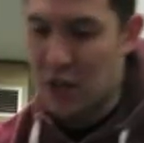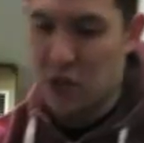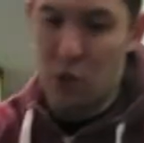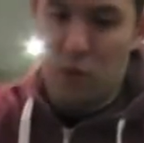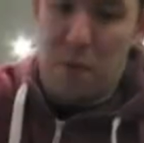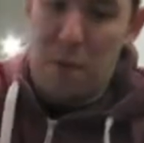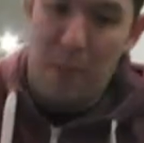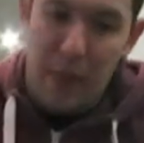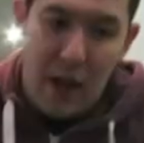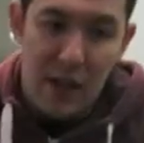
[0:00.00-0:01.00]
So
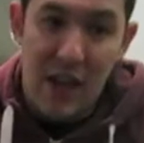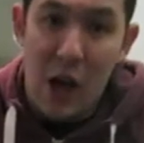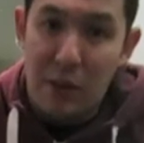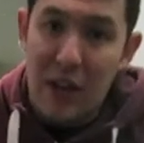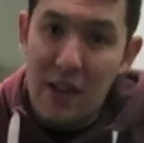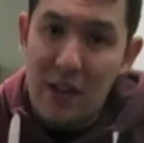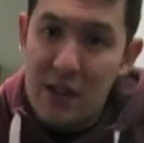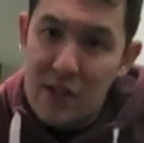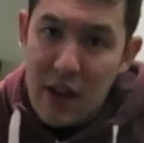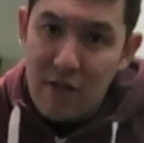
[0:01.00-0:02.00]
uh, to help you get
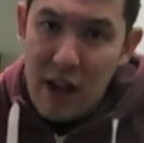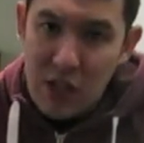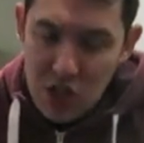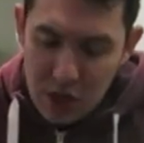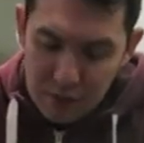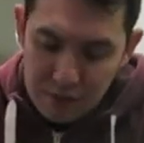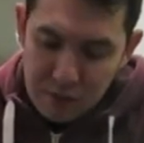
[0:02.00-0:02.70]
into that range.